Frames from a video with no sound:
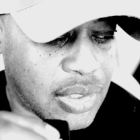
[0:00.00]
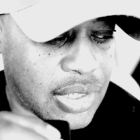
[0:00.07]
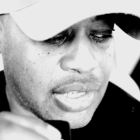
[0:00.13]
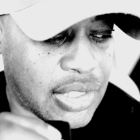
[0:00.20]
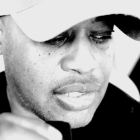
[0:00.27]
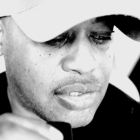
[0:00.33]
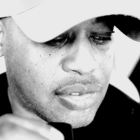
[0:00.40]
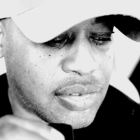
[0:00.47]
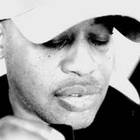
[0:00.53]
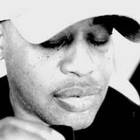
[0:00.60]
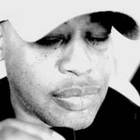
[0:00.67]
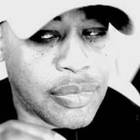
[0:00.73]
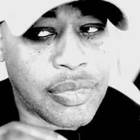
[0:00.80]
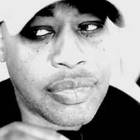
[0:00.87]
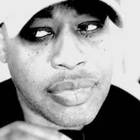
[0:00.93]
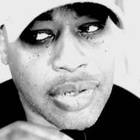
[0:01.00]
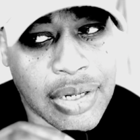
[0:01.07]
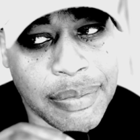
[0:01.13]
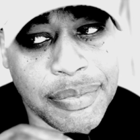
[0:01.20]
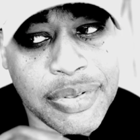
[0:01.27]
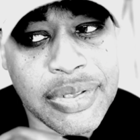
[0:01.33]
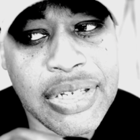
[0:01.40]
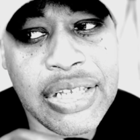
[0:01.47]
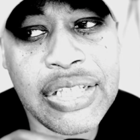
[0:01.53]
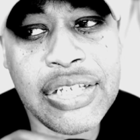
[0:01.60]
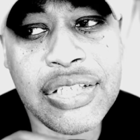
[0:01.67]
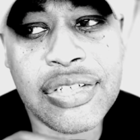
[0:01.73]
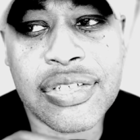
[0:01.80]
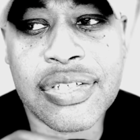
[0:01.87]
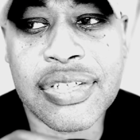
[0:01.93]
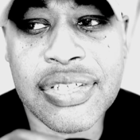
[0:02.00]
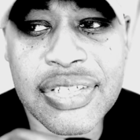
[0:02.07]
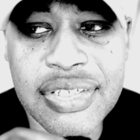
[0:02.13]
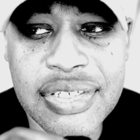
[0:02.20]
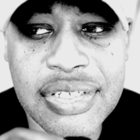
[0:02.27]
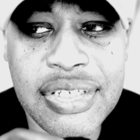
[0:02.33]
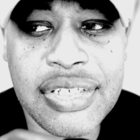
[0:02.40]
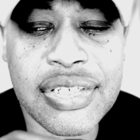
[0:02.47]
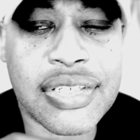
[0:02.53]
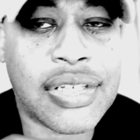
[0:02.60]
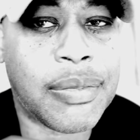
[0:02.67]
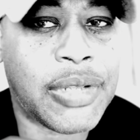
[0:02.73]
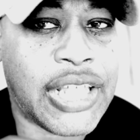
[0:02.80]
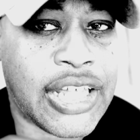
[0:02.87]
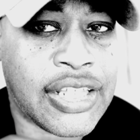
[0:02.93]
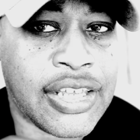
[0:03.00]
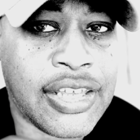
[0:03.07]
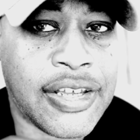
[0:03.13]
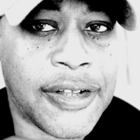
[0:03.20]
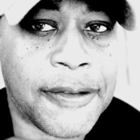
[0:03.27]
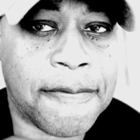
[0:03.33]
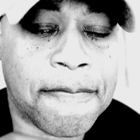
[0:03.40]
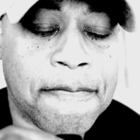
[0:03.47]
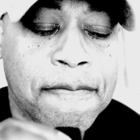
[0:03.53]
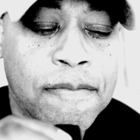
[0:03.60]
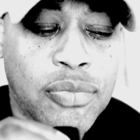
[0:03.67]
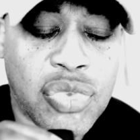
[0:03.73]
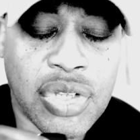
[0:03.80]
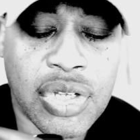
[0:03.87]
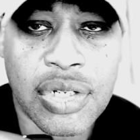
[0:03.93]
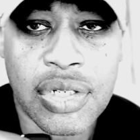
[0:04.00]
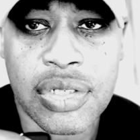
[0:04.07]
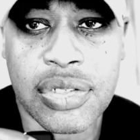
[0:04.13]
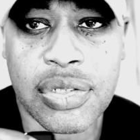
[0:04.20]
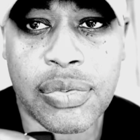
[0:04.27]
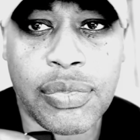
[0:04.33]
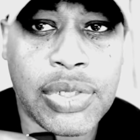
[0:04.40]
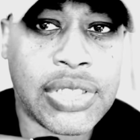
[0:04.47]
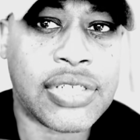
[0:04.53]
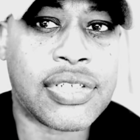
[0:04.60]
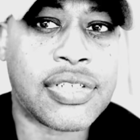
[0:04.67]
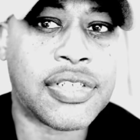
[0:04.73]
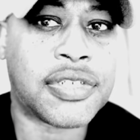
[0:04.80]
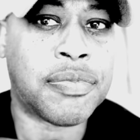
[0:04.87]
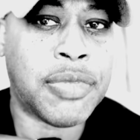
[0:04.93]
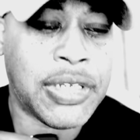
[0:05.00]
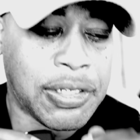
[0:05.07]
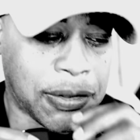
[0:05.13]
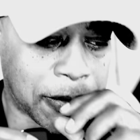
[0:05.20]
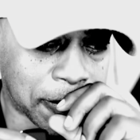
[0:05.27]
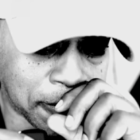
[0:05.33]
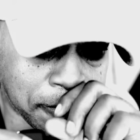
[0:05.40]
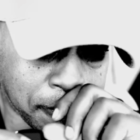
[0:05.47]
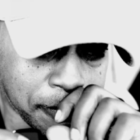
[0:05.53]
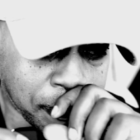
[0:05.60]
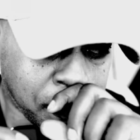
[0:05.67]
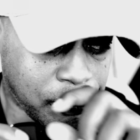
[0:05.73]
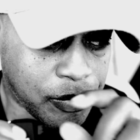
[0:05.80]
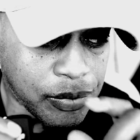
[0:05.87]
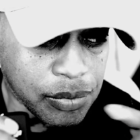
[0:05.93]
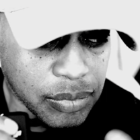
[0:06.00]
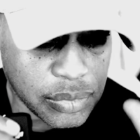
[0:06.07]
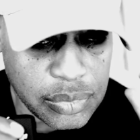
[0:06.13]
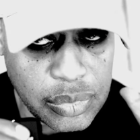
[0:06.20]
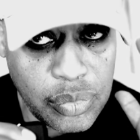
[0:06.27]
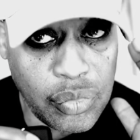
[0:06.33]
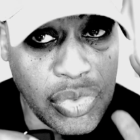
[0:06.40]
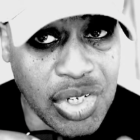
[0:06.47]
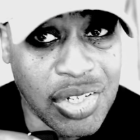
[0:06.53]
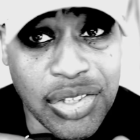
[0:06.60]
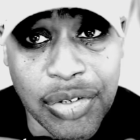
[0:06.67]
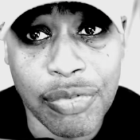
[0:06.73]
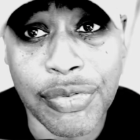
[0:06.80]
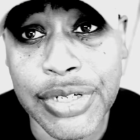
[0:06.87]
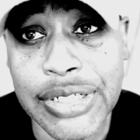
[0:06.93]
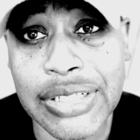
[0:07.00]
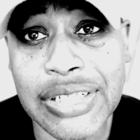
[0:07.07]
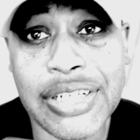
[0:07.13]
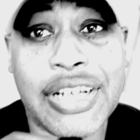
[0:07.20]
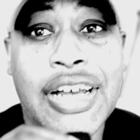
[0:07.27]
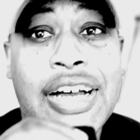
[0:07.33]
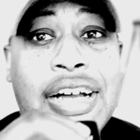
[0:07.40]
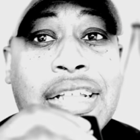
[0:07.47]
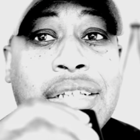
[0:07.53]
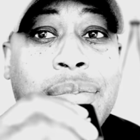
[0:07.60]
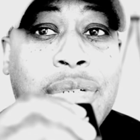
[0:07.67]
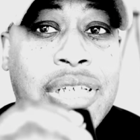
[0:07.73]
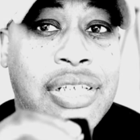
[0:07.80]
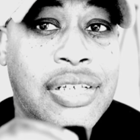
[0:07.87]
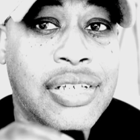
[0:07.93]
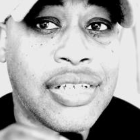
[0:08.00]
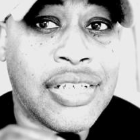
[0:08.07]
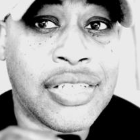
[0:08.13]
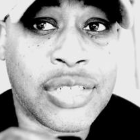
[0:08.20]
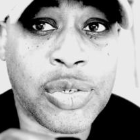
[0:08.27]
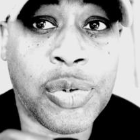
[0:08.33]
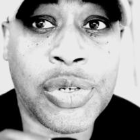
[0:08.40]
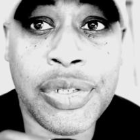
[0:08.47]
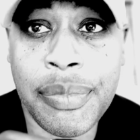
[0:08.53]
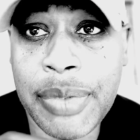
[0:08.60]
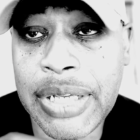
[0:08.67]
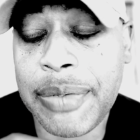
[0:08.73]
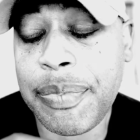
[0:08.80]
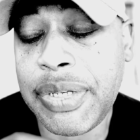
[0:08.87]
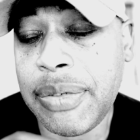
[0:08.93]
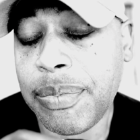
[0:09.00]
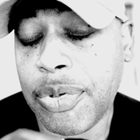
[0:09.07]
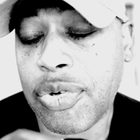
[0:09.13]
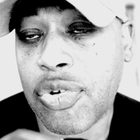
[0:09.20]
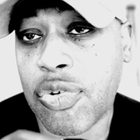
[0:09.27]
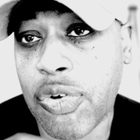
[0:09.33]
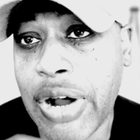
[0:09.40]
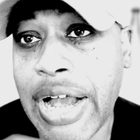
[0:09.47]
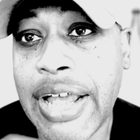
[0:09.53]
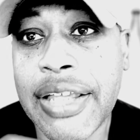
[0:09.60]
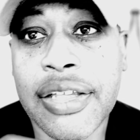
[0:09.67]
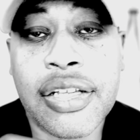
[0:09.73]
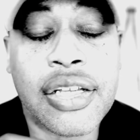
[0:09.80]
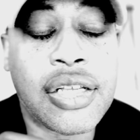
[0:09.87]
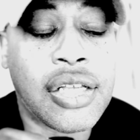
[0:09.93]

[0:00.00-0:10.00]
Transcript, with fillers: And I'm beginning to see some of that again. So, what does this mean? The real economy is going to make people cry.